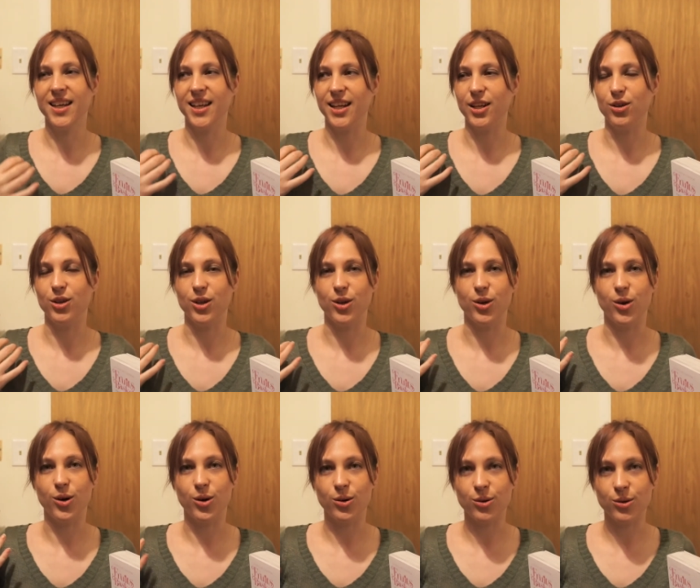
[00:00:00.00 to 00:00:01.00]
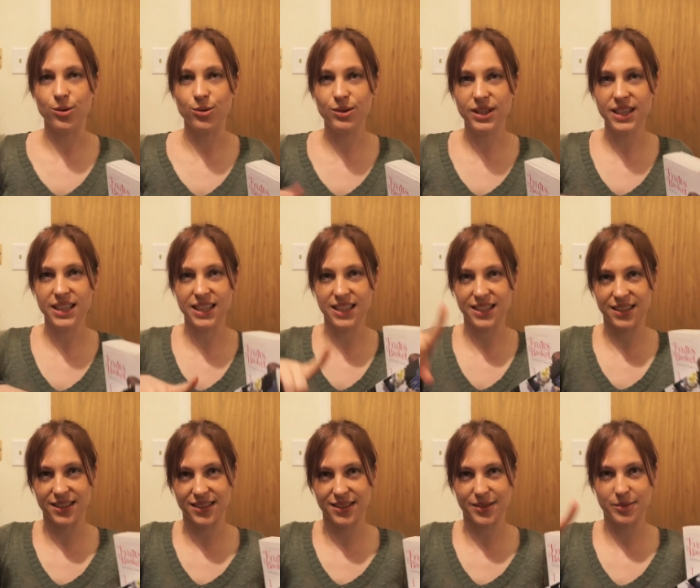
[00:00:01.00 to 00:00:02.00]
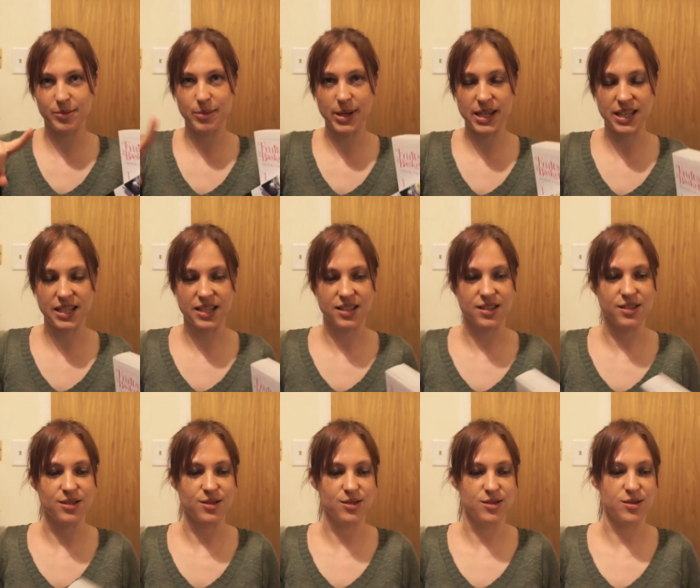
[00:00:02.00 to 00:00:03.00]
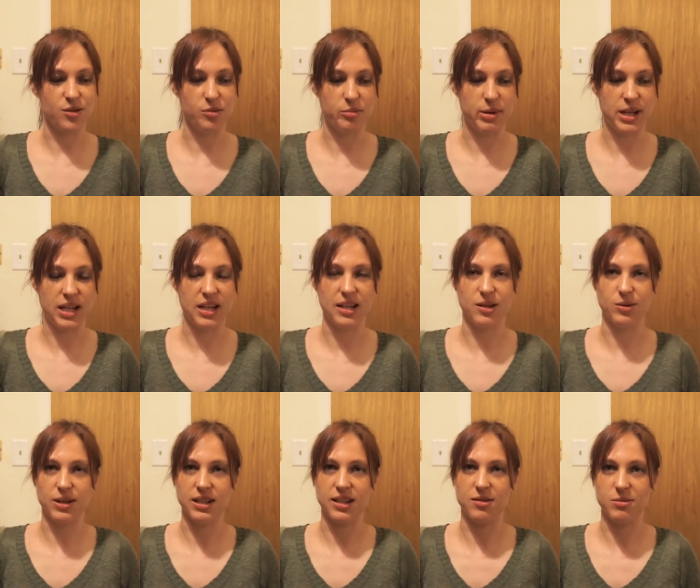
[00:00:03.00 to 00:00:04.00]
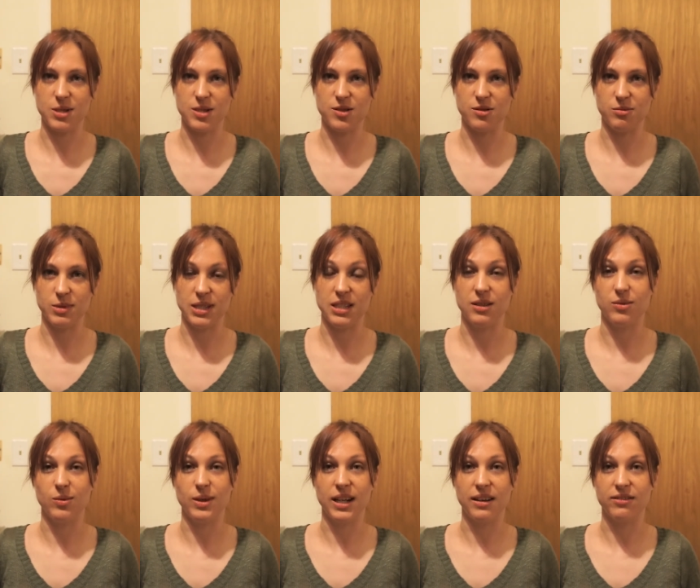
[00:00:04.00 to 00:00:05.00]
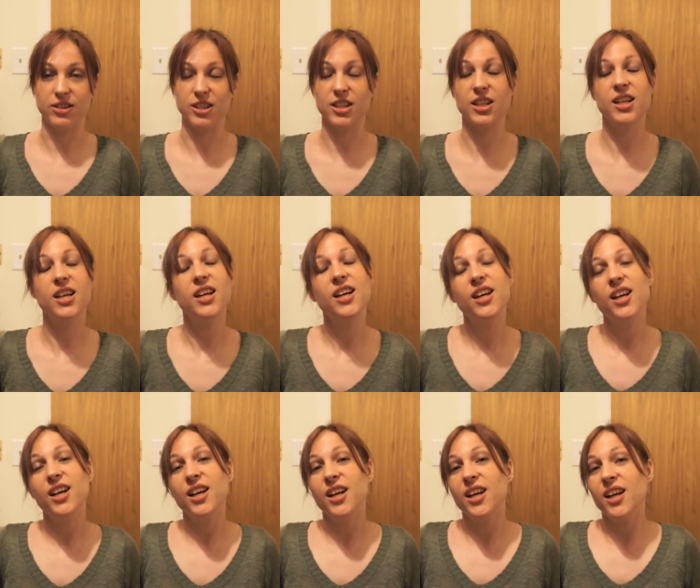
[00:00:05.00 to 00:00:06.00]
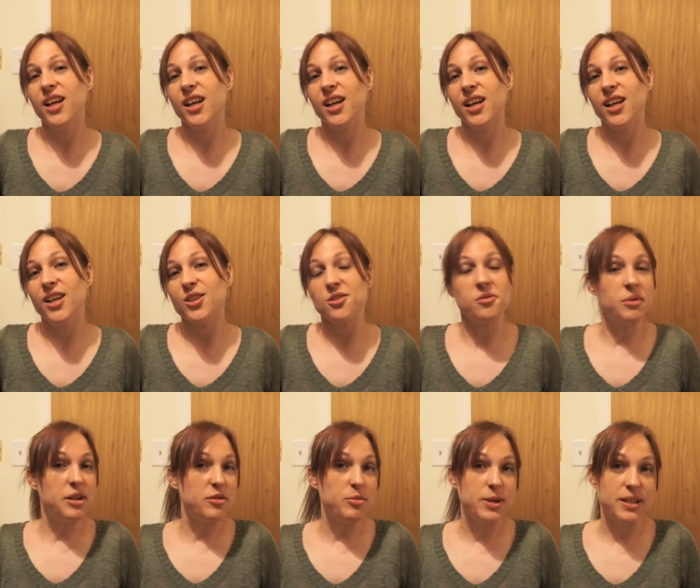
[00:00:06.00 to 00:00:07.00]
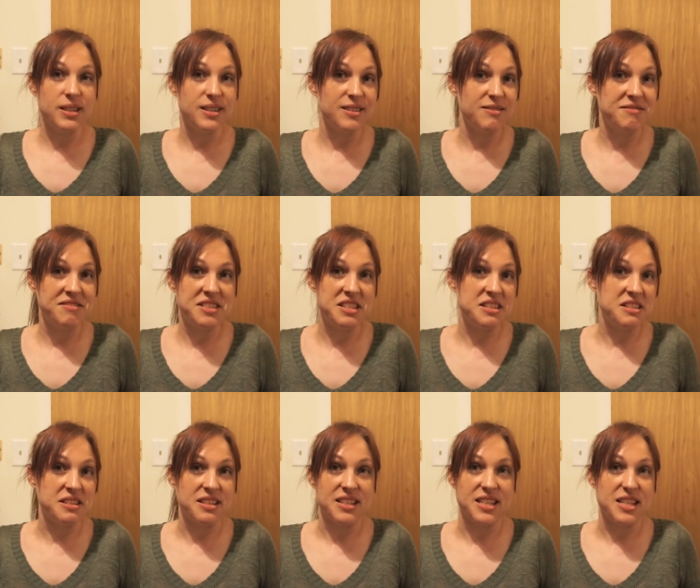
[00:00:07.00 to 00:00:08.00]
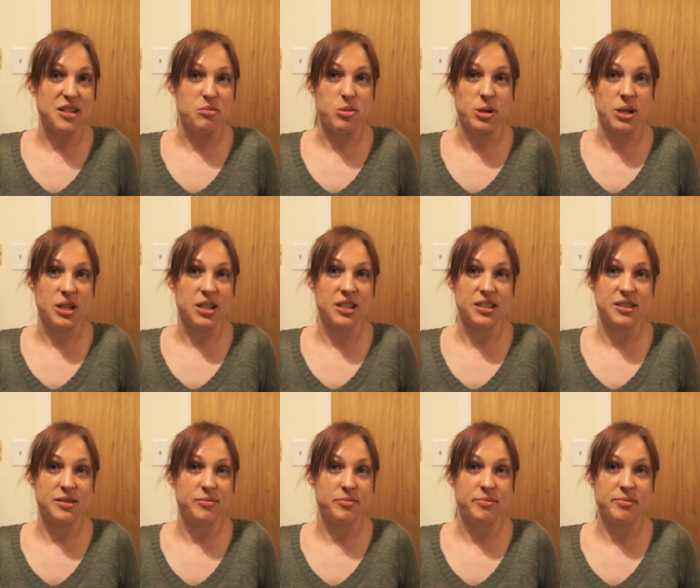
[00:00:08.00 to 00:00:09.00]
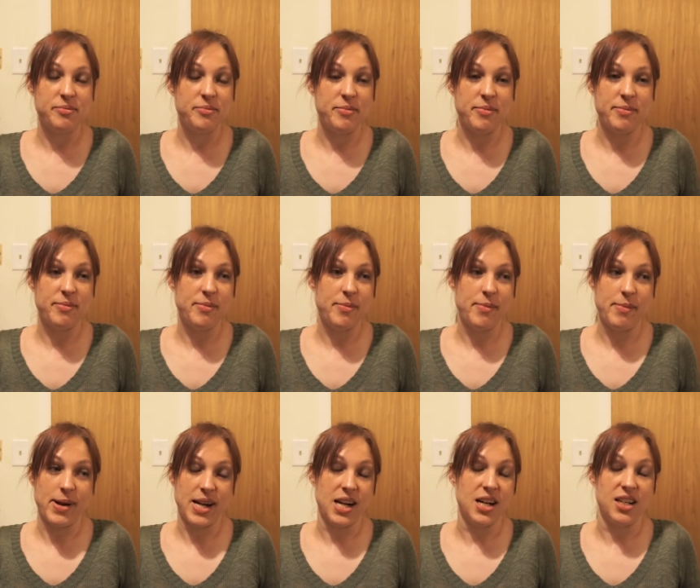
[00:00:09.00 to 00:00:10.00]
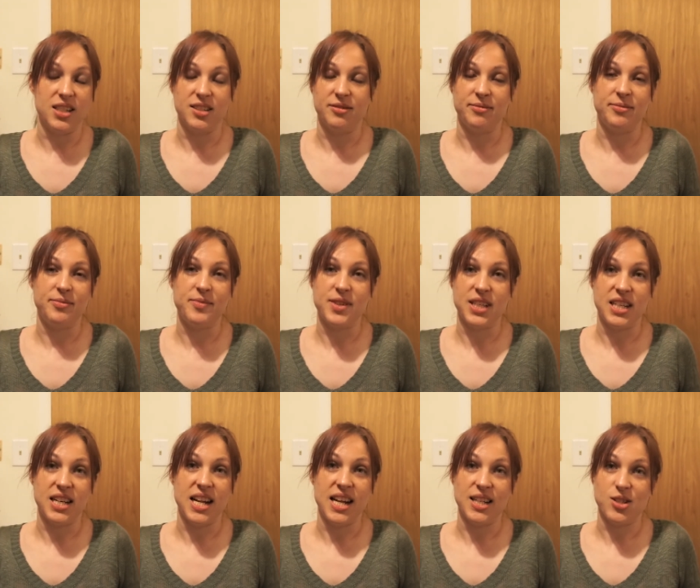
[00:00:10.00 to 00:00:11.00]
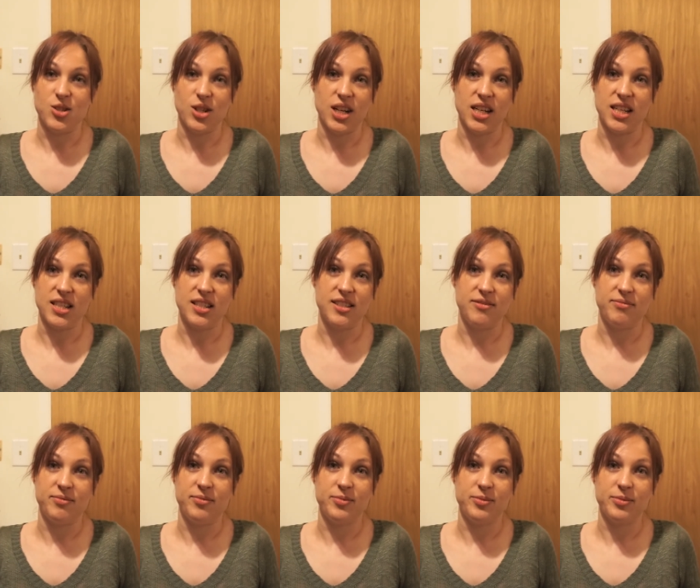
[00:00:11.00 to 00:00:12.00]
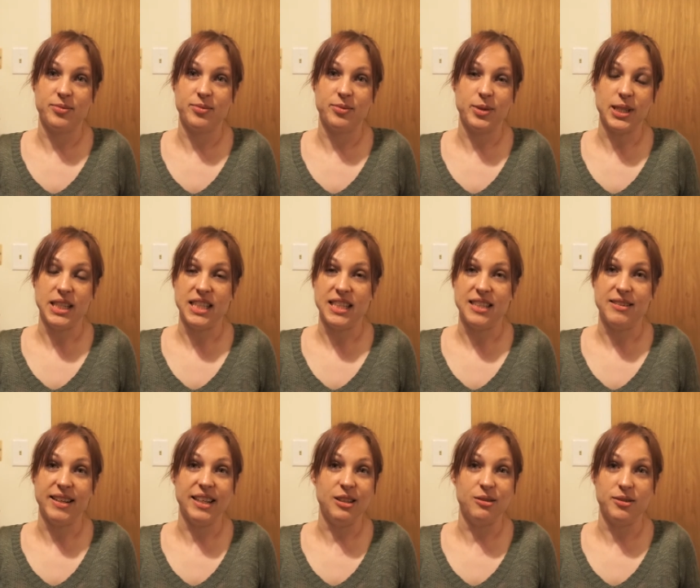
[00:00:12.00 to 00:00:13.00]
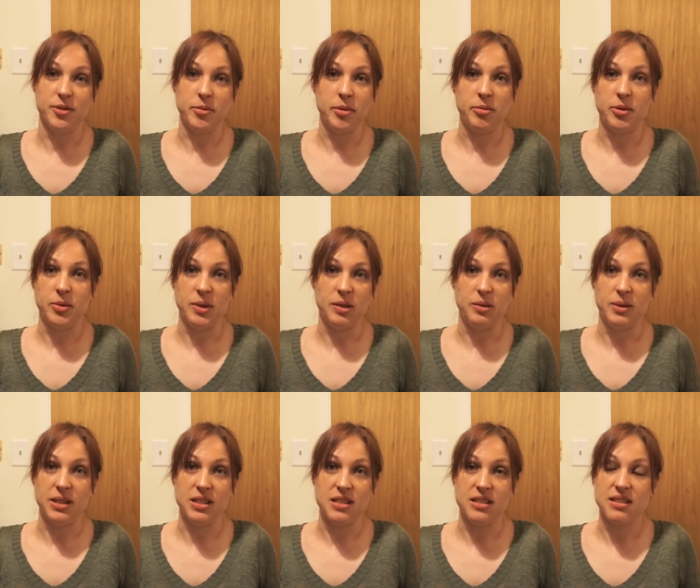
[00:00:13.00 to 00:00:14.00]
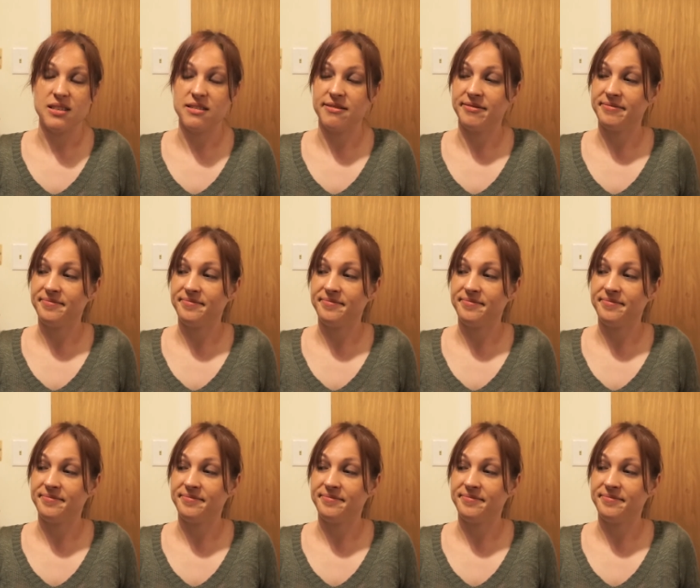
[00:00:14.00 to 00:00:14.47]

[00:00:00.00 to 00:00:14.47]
and you could only make it so big, it wouldn't let me zoom in, whatever. So it might have been the ebook manga that I tried reading. I don't remember what it was.